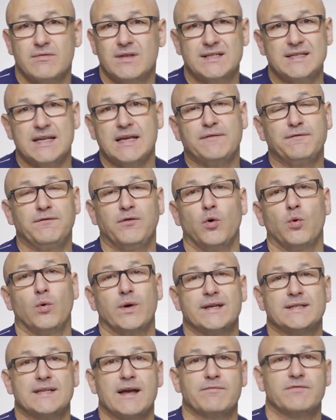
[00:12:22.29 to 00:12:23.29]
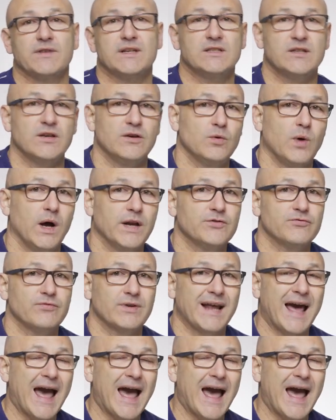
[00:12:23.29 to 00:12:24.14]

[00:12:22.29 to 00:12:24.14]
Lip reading: The default is every 200